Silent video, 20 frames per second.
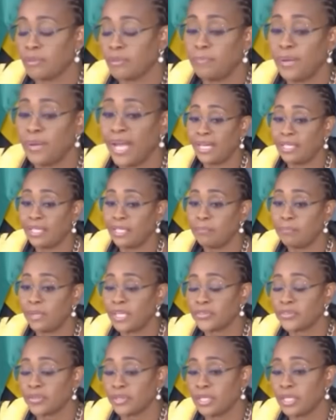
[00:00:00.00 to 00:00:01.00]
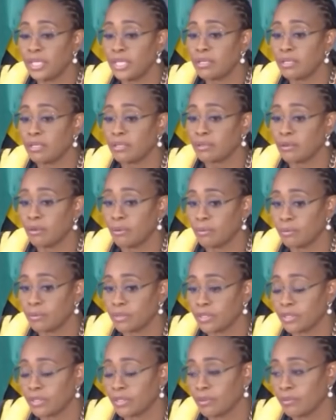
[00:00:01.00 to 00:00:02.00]
a rotted.
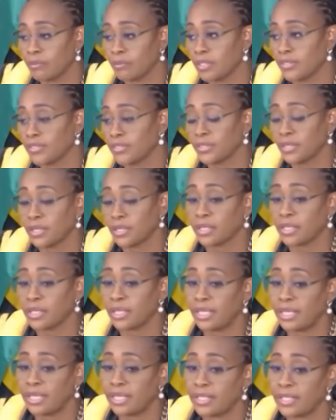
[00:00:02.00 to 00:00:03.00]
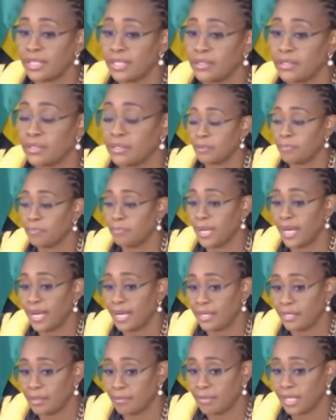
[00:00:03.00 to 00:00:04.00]
Jaja. You see it, my peeps? You see, so
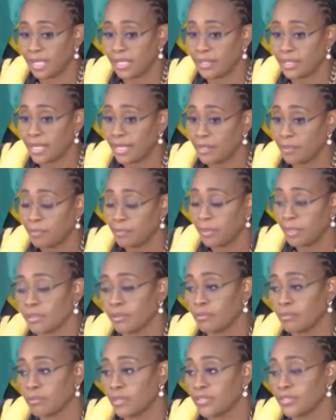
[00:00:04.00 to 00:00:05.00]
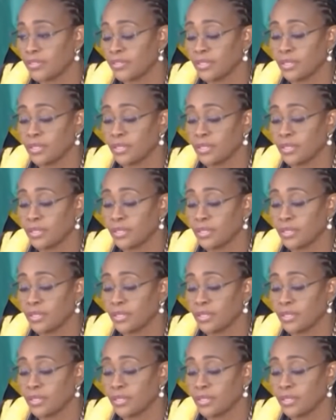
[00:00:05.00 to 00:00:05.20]
this government in a think?